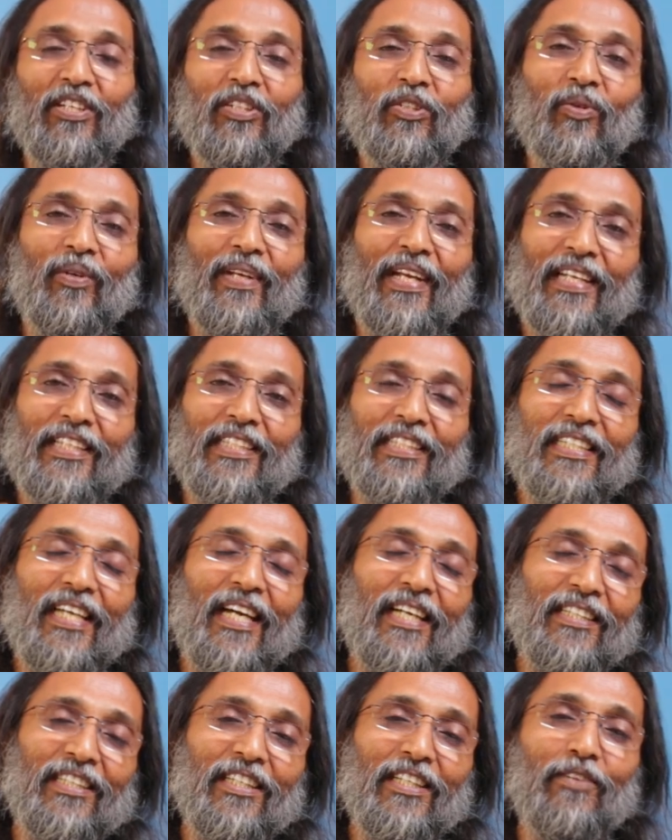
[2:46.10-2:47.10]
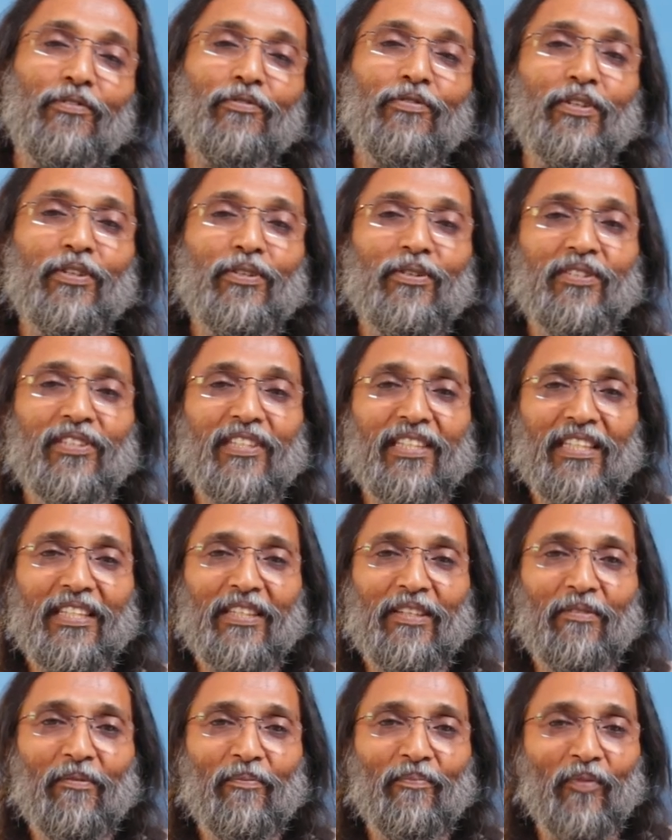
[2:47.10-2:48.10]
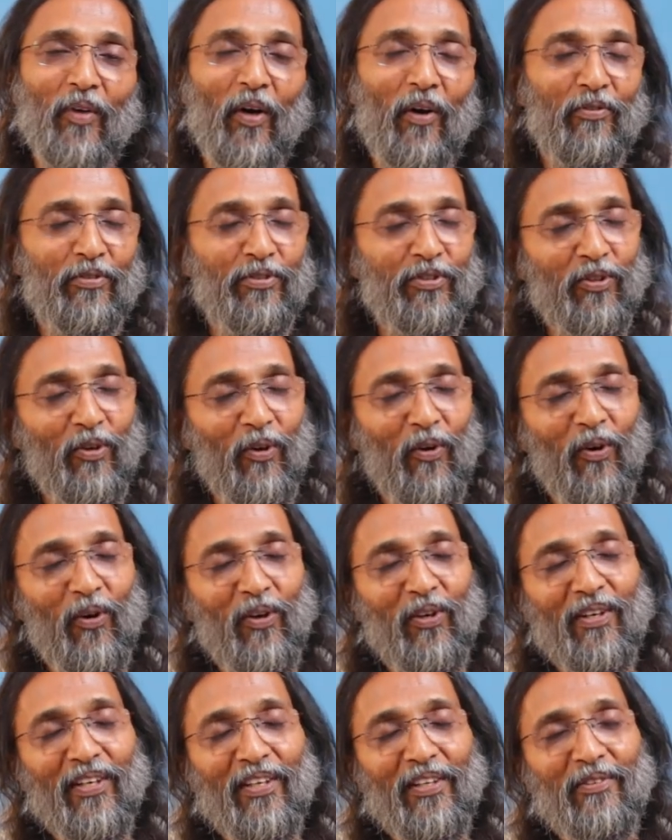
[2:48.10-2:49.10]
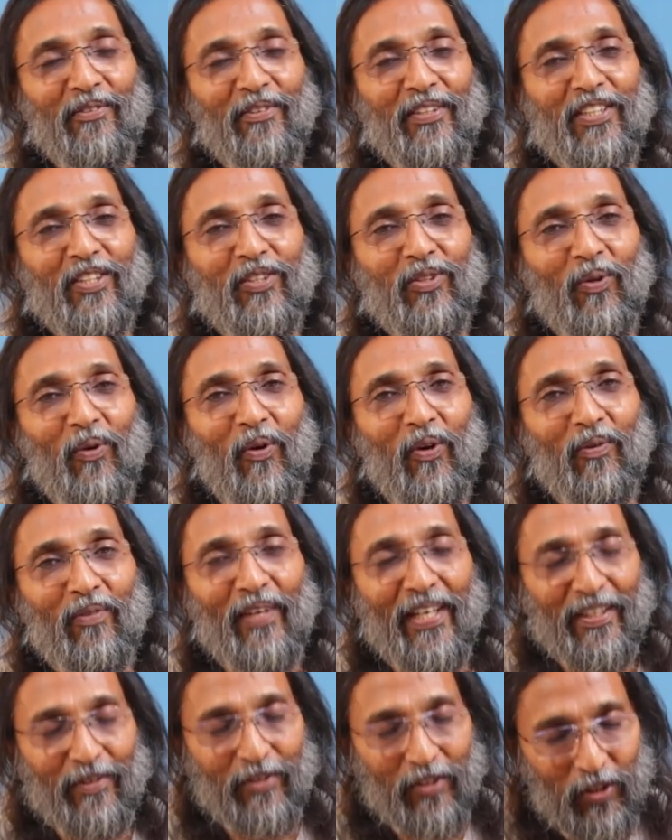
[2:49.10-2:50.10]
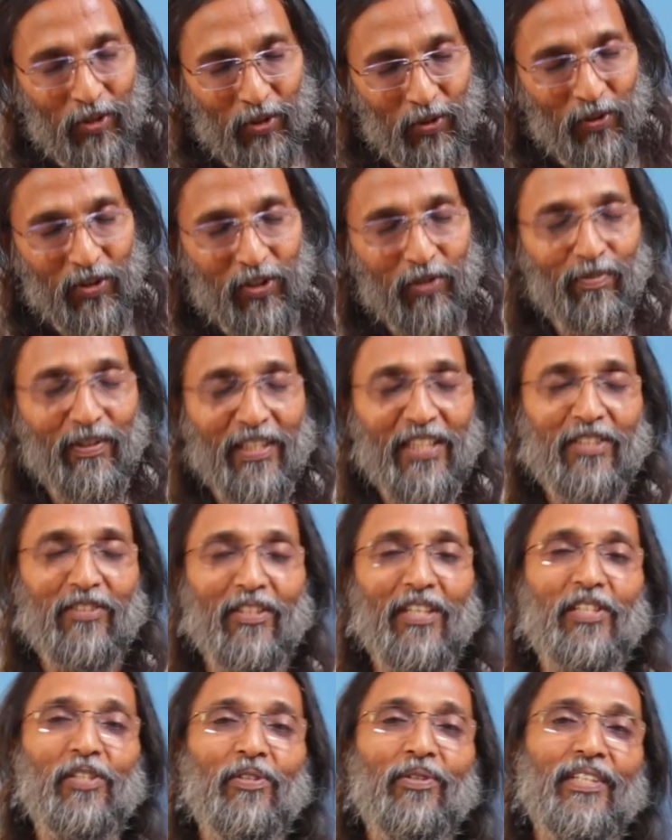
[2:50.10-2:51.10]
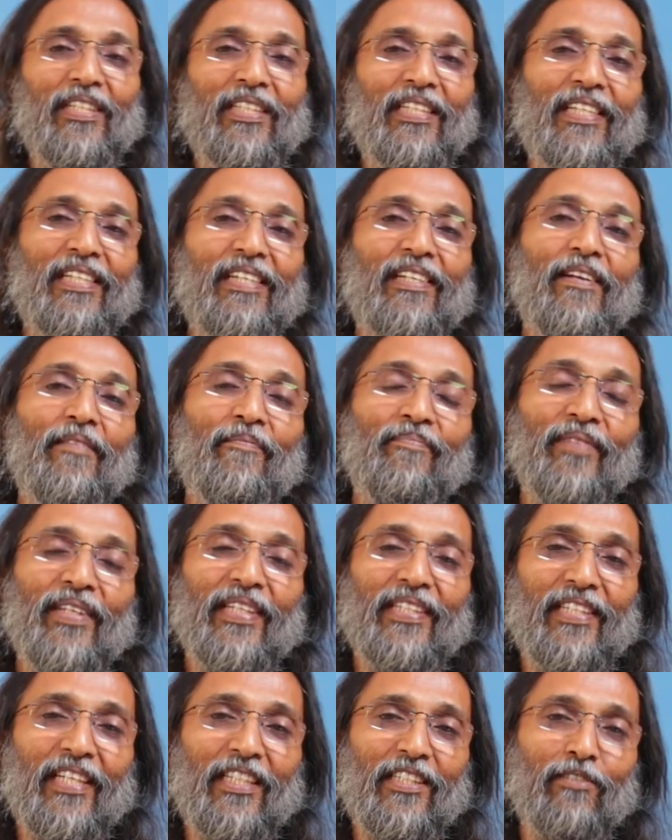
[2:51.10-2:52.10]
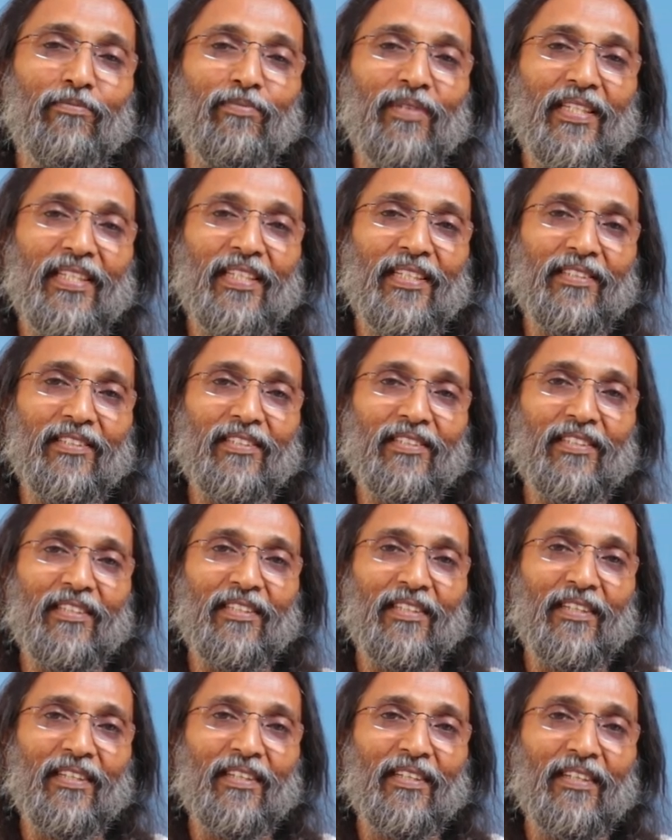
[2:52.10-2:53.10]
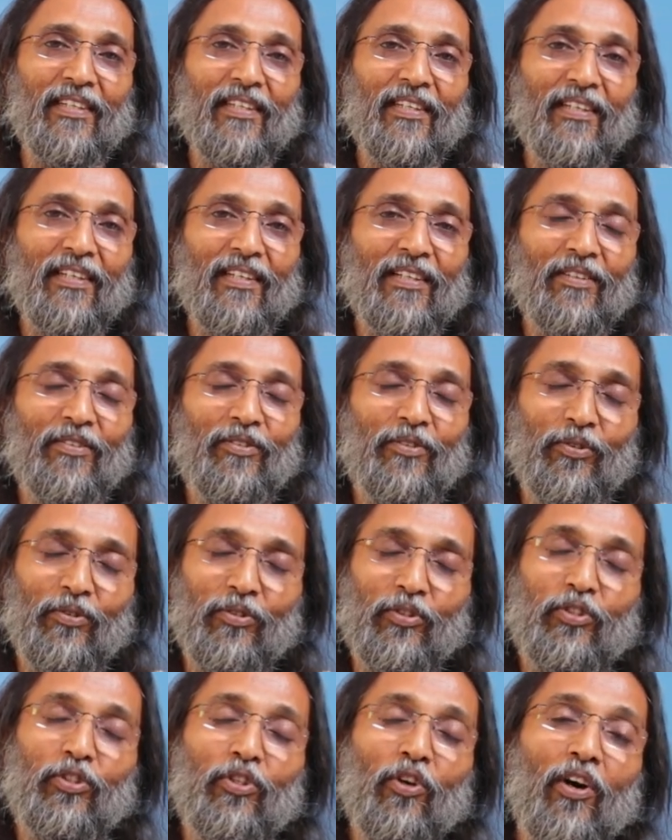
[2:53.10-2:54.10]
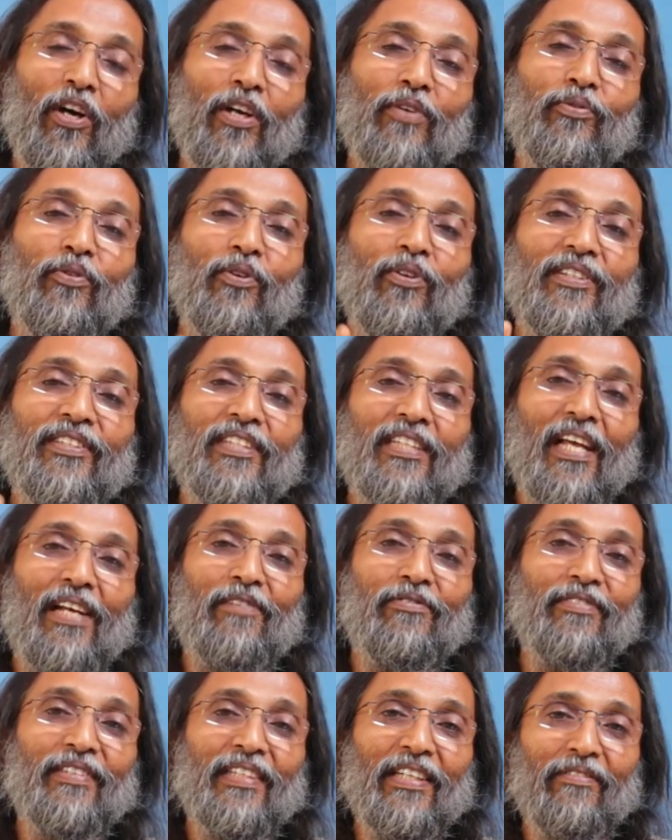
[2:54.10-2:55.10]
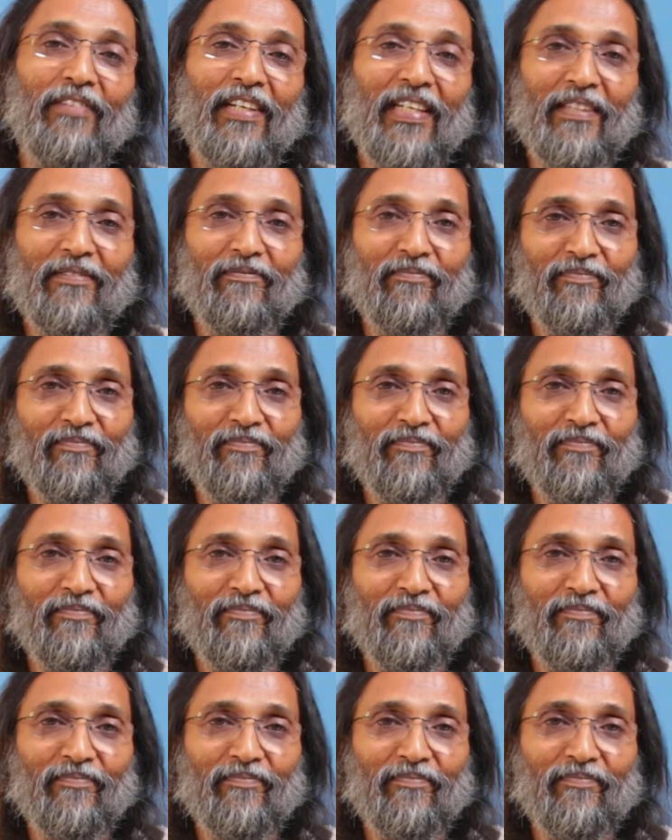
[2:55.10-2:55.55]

to an ecstatic fusing of soul with soul, where true spiritual unity is experienced through joyful self-giving,